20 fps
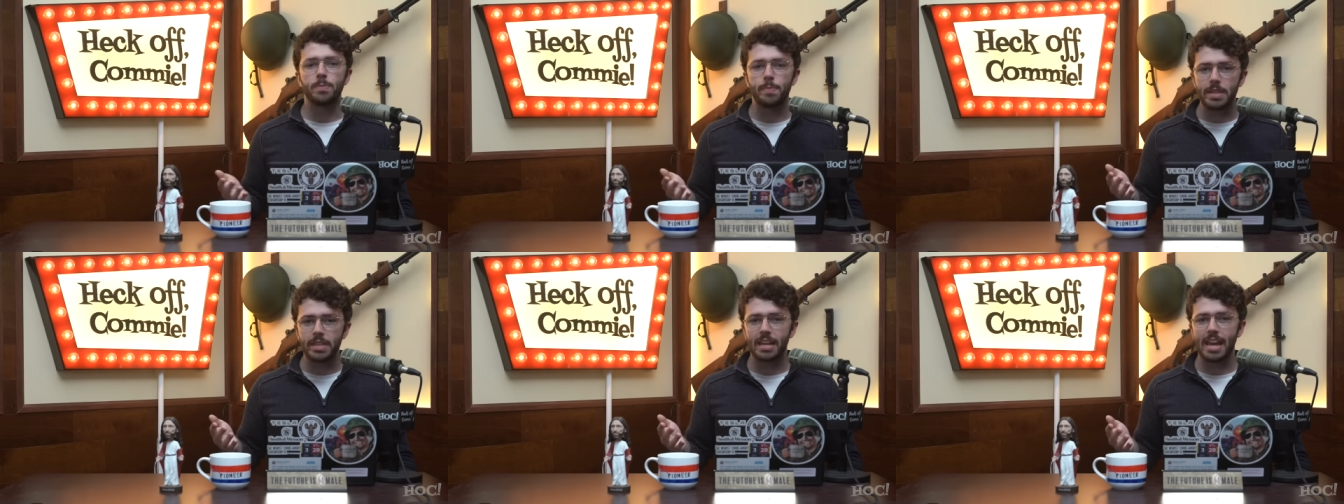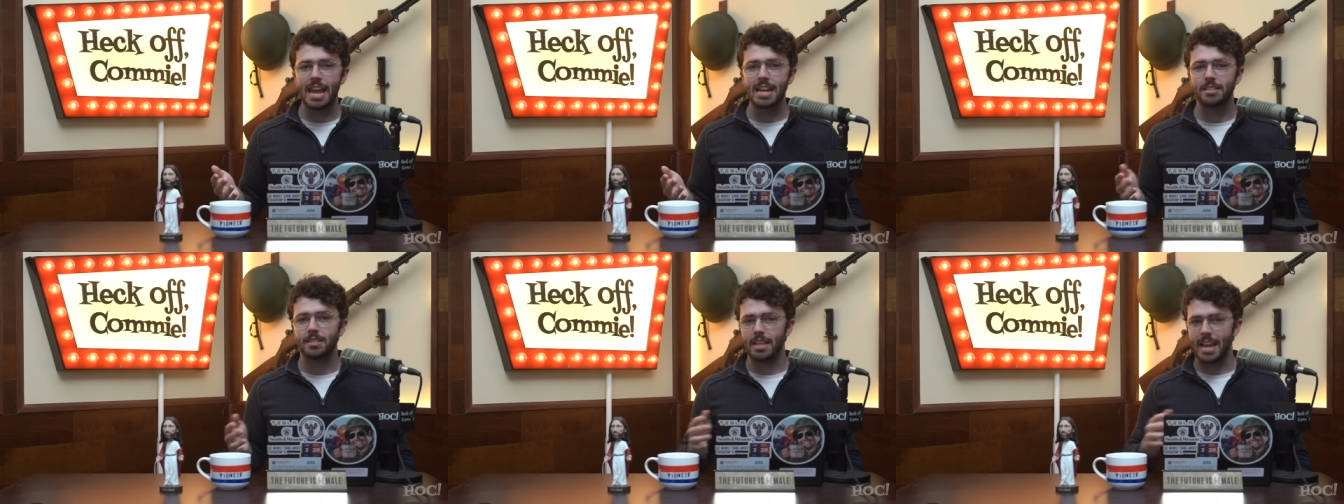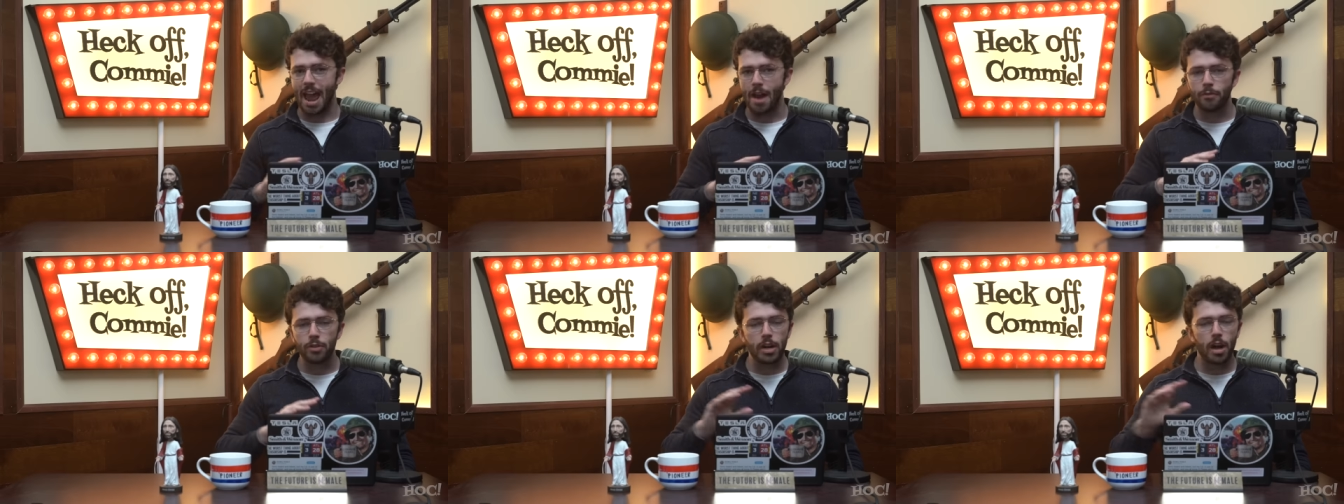to be the case
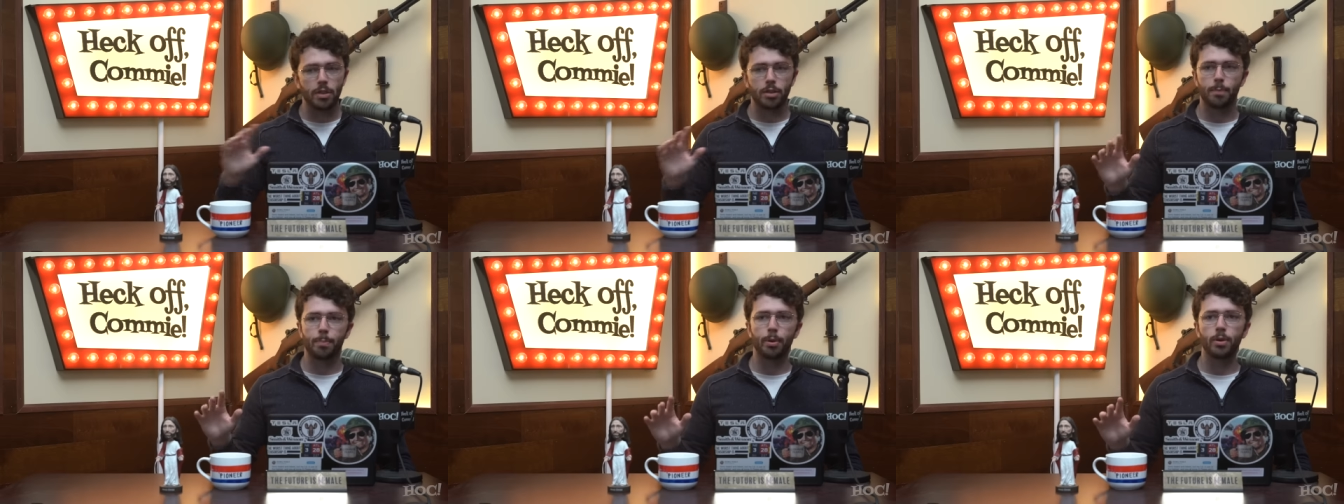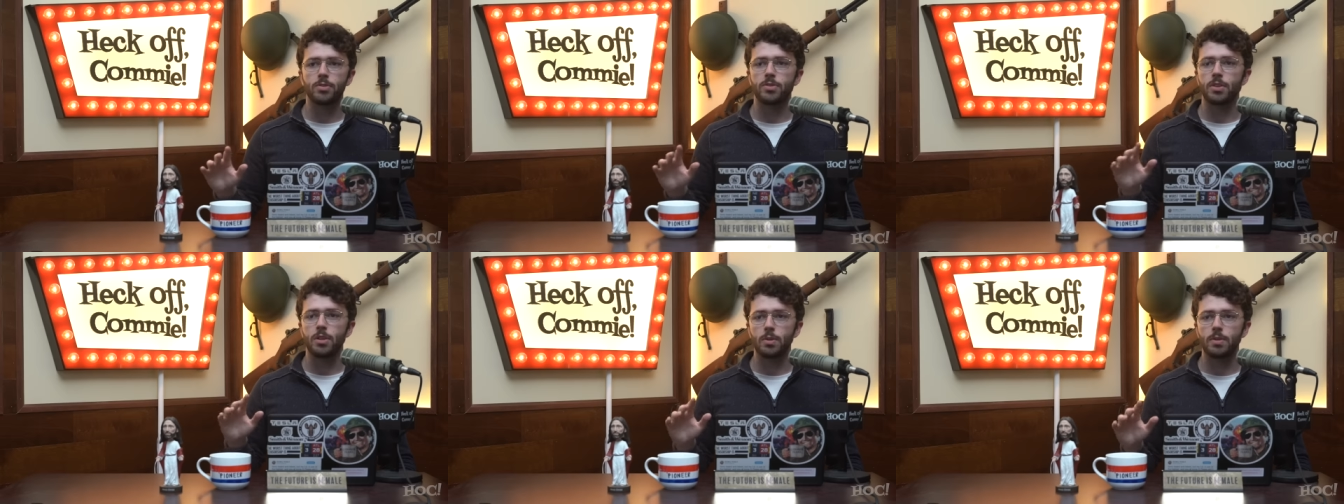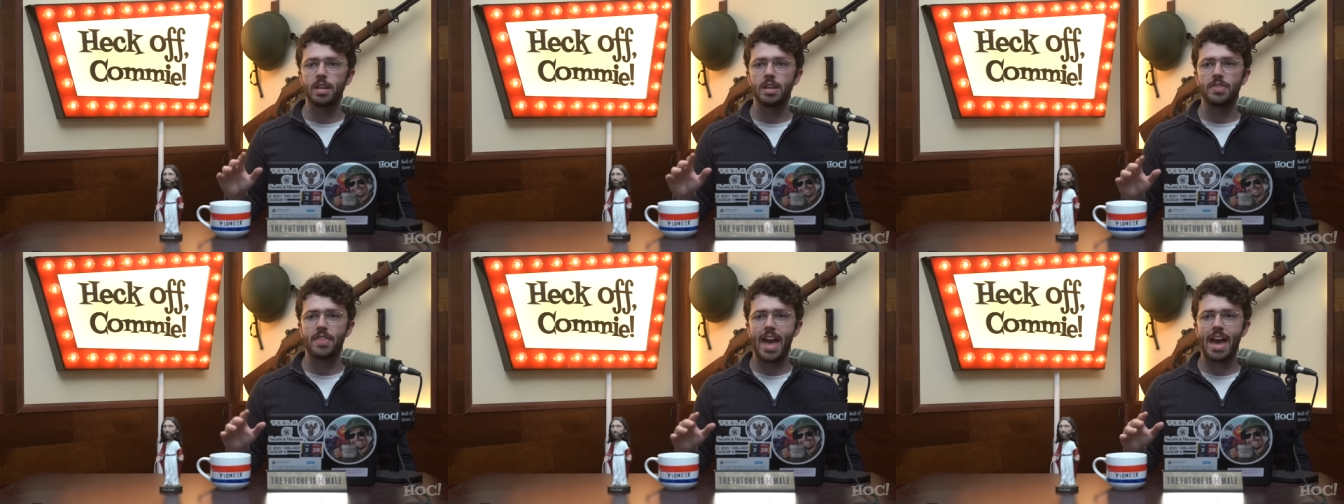that every other person
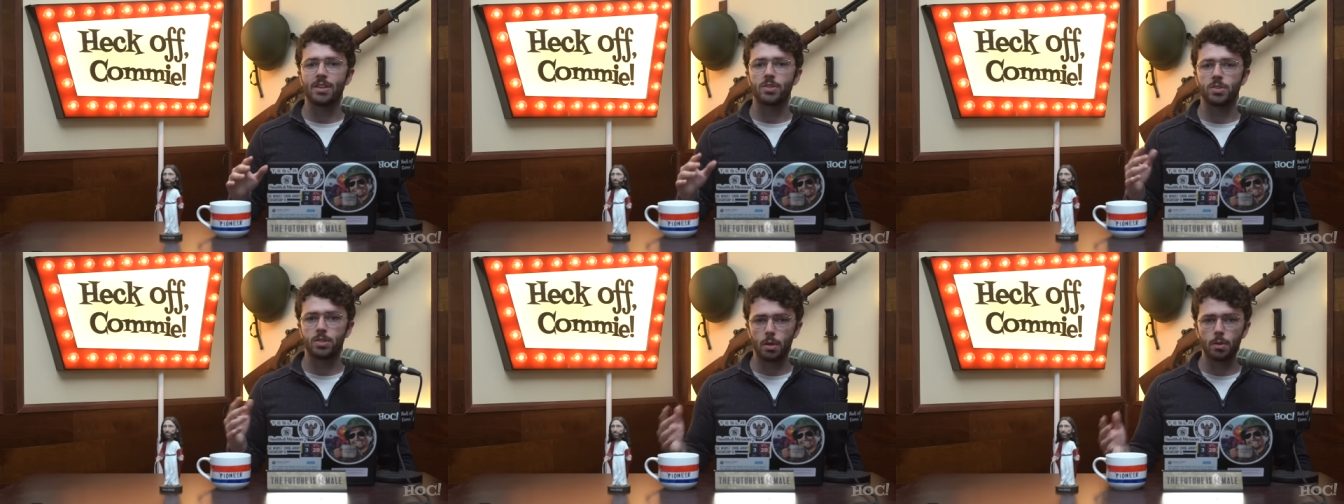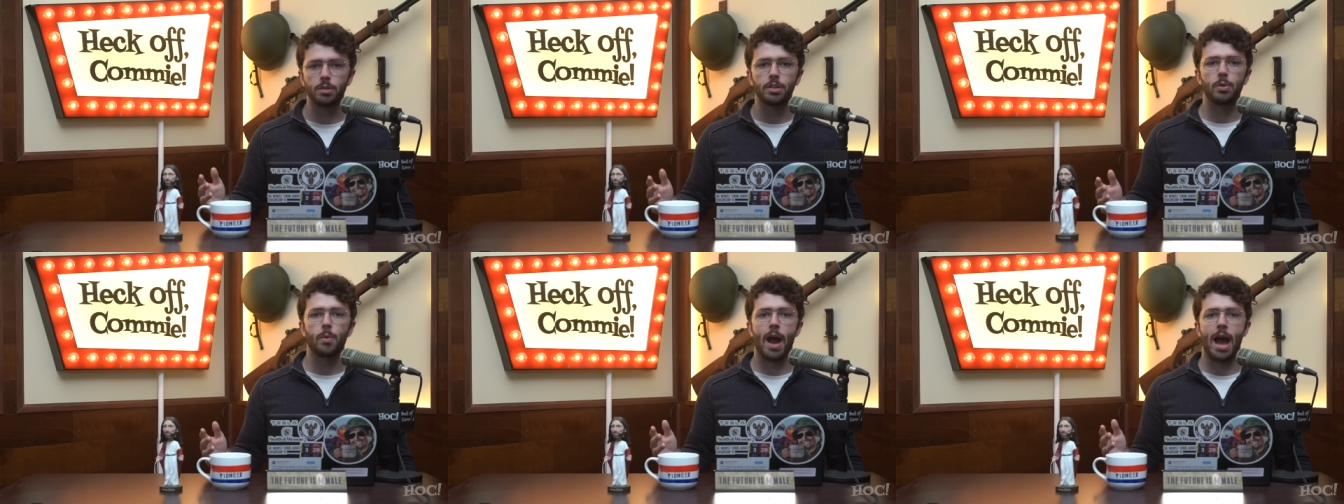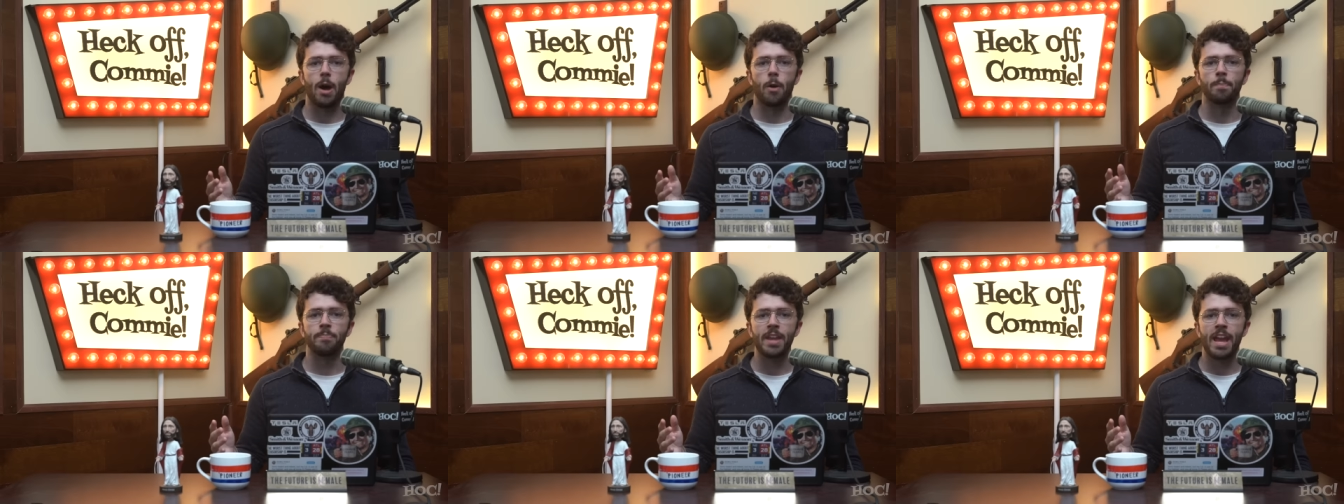who did that sold you
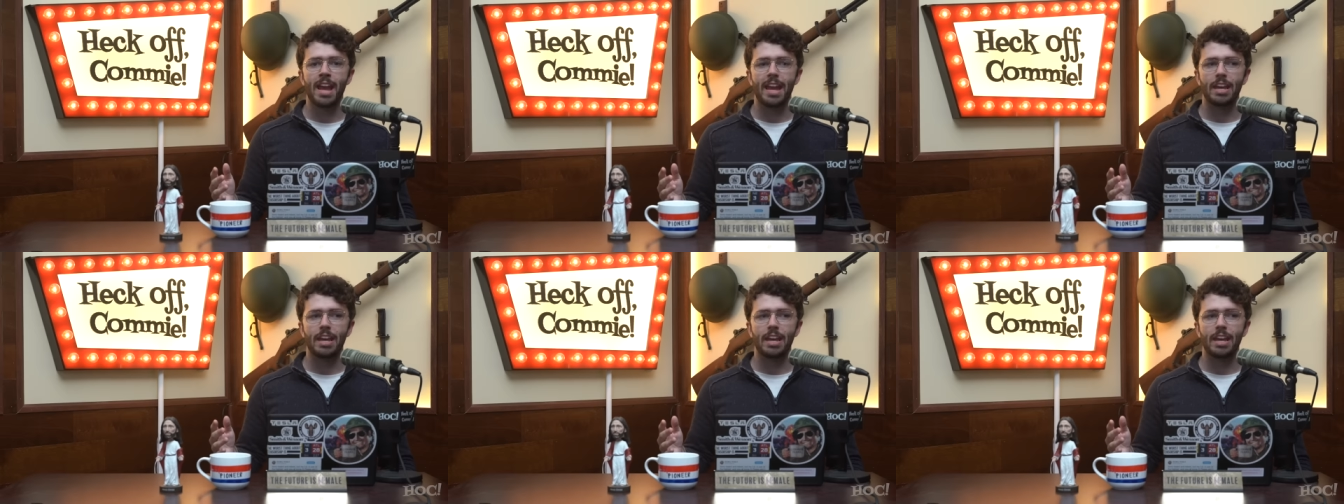out.